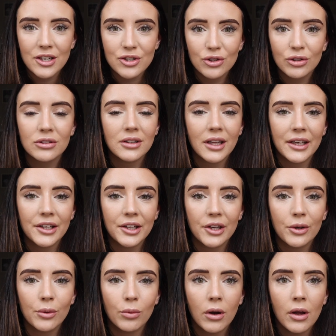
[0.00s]
It shouldn't let
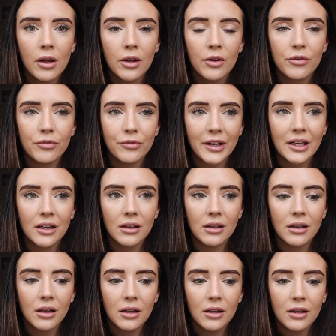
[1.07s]
you
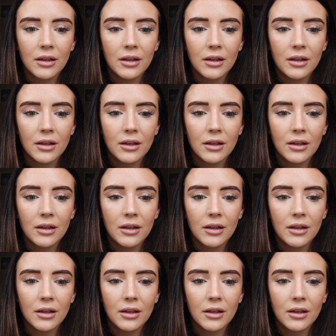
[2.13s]
feel